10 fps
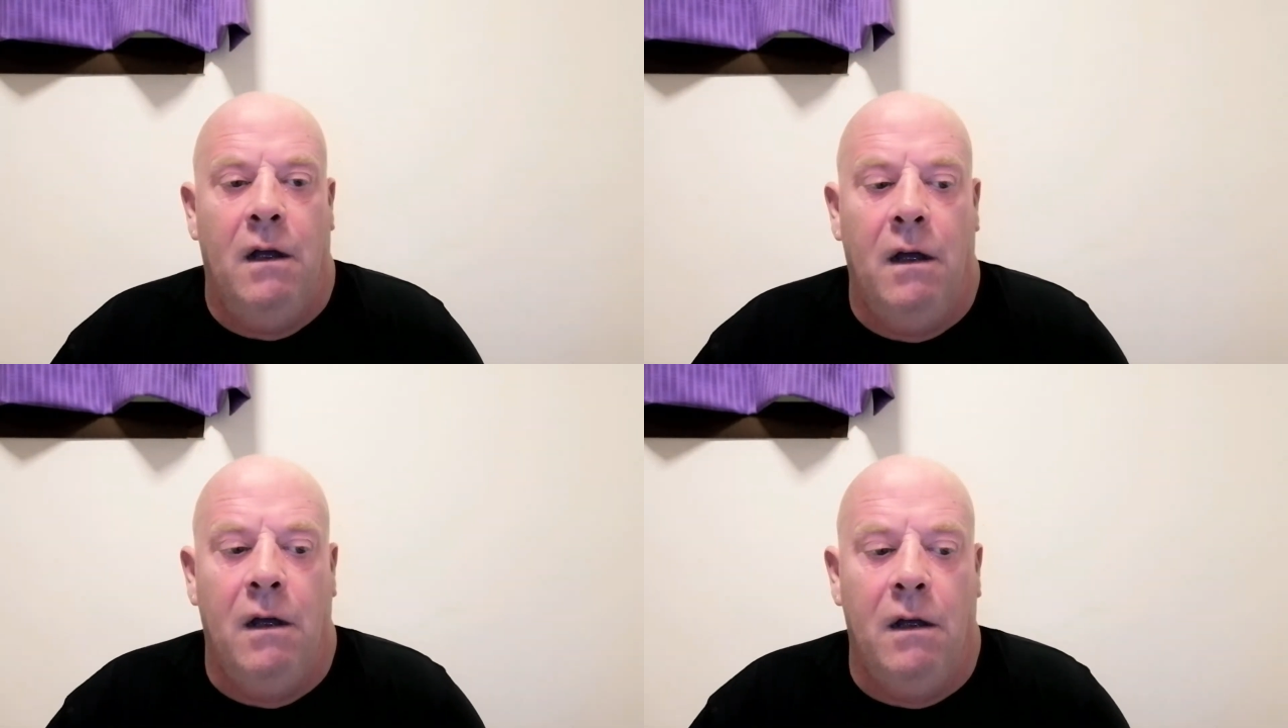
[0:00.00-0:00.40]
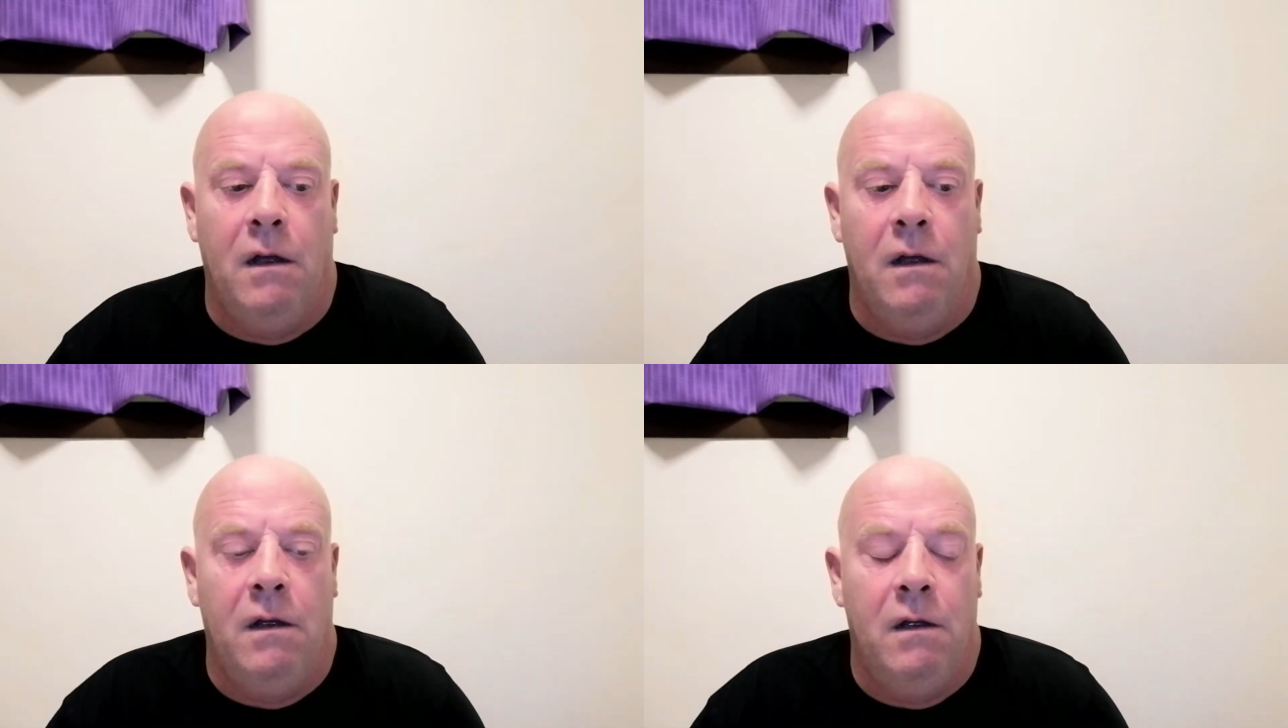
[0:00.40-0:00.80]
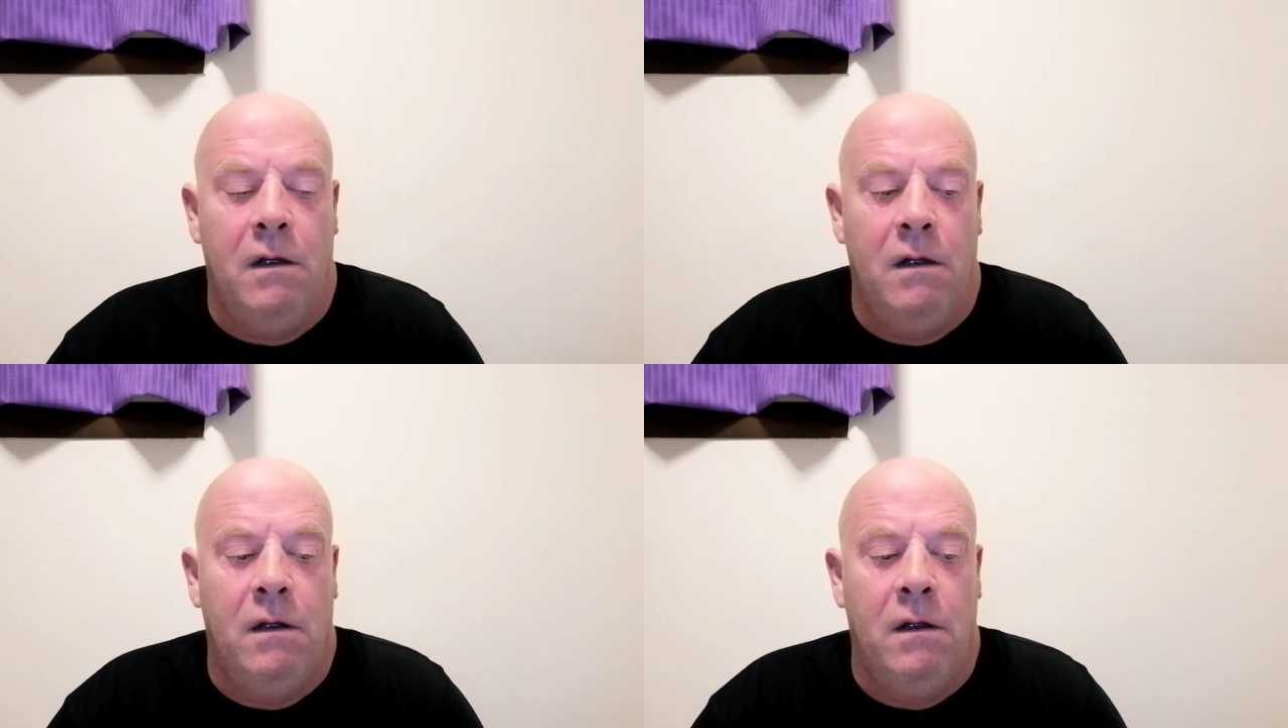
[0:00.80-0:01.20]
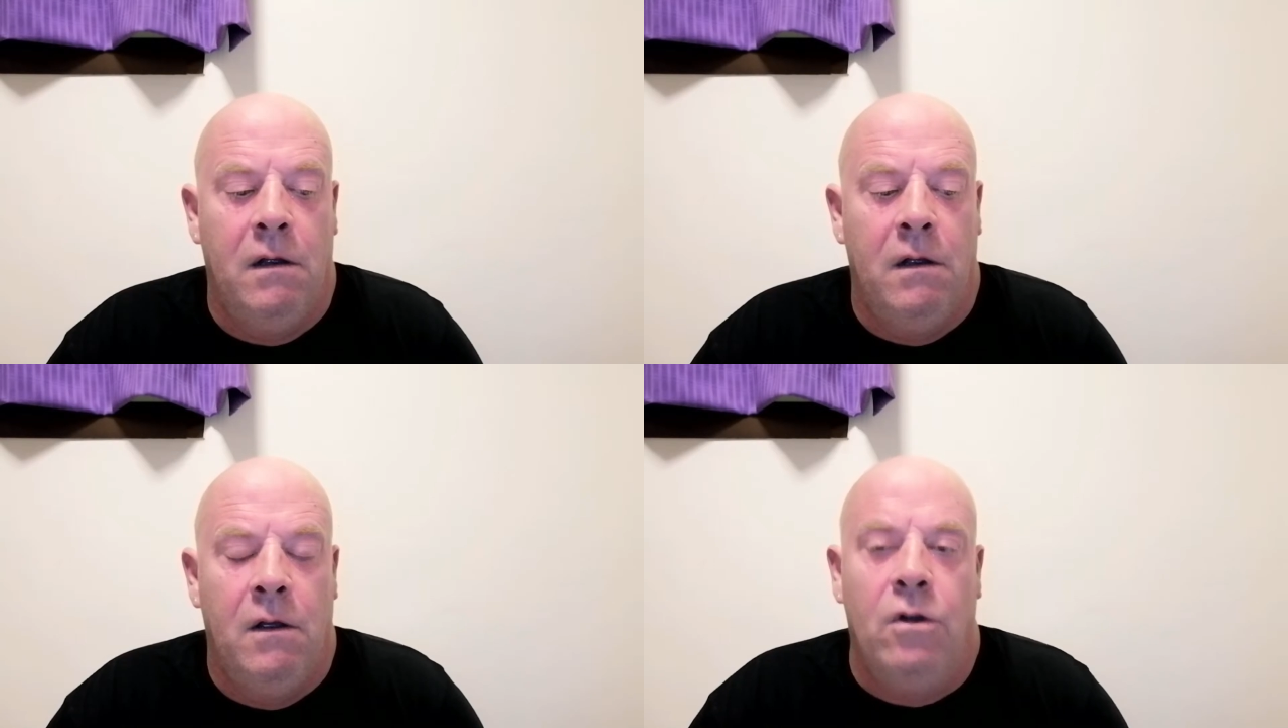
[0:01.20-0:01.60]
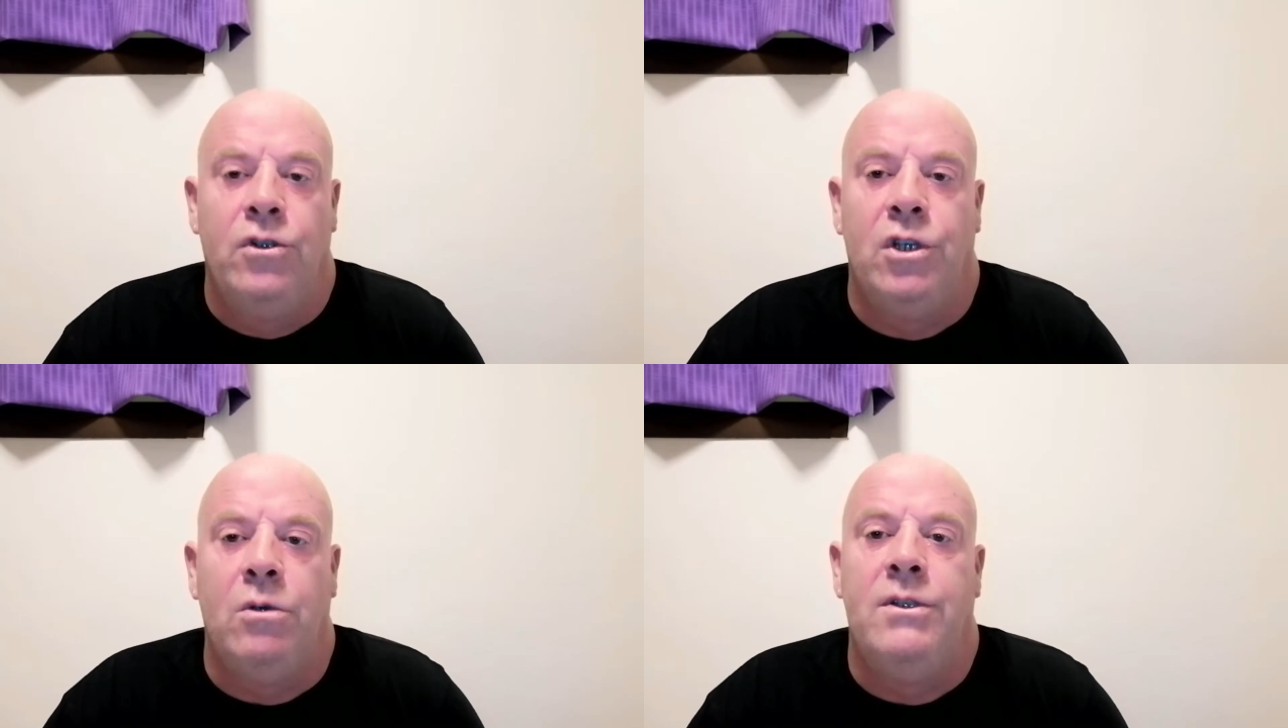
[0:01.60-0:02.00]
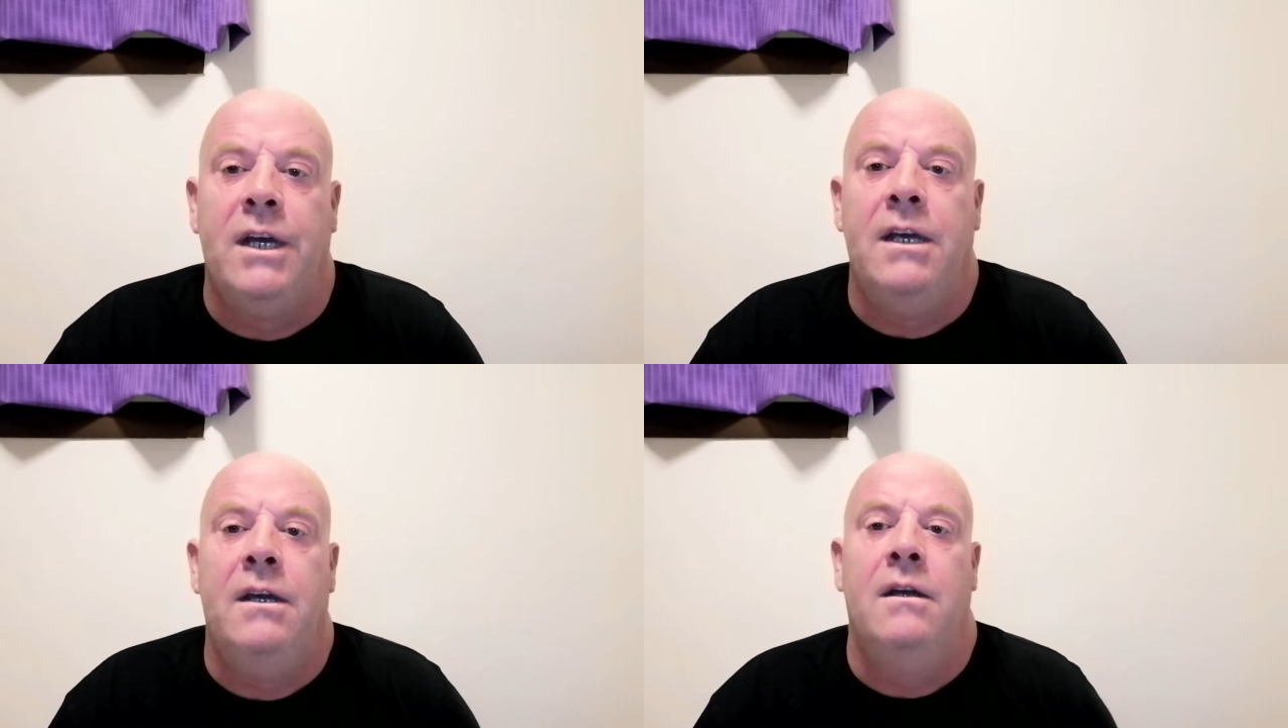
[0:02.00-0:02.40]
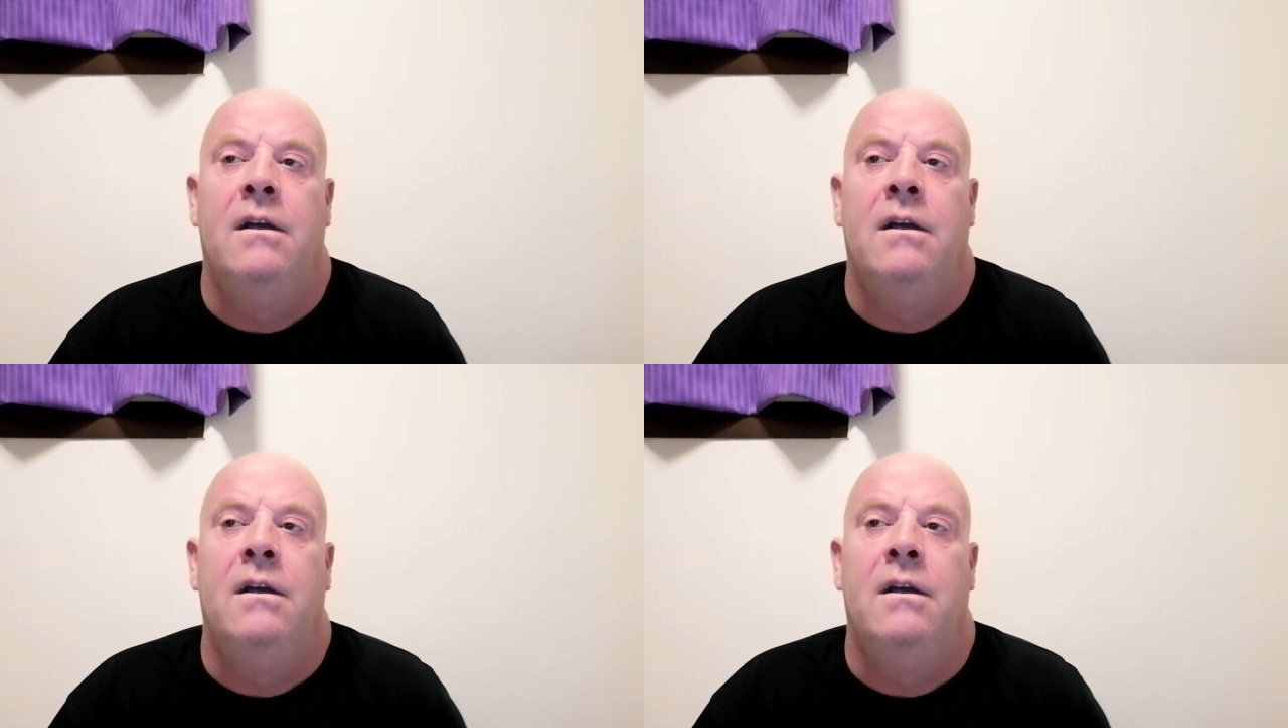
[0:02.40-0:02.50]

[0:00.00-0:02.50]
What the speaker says: on Tuesday,